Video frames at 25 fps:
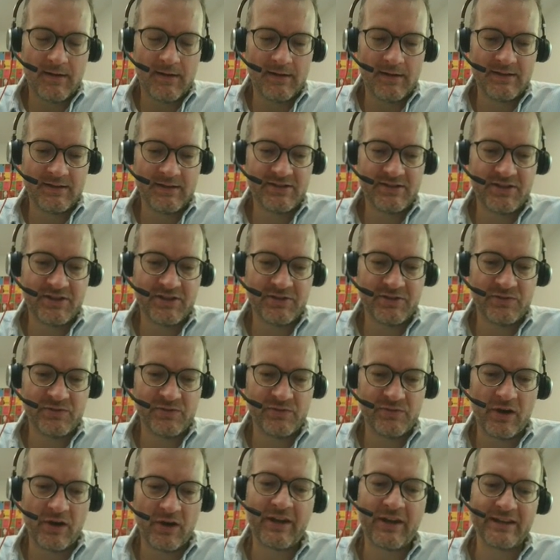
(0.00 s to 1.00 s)

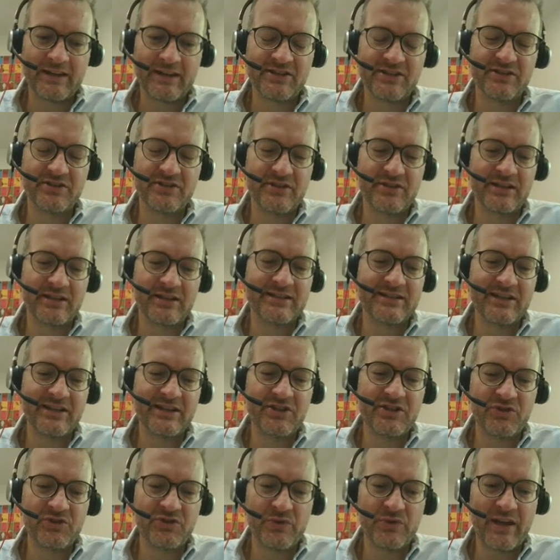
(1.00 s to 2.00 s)
So okay, so like say
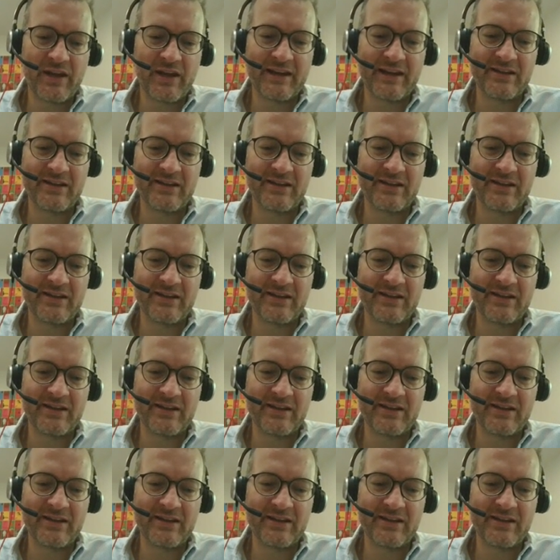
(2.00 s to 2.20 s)
you do